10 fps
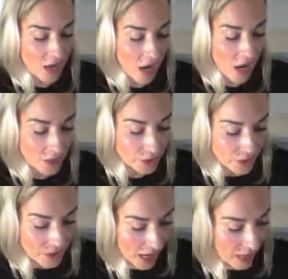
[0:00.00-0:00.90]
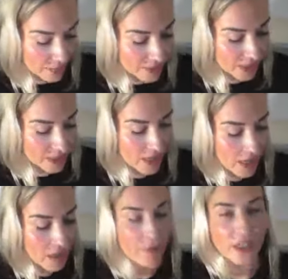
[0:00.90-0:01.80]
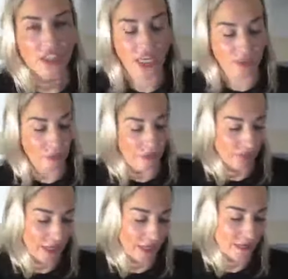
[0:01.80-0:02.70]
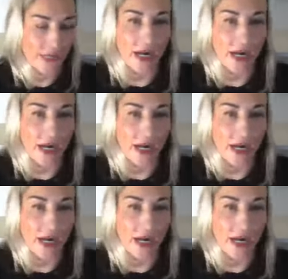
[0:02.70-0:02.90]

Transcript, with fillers: 100 times as much has been planted.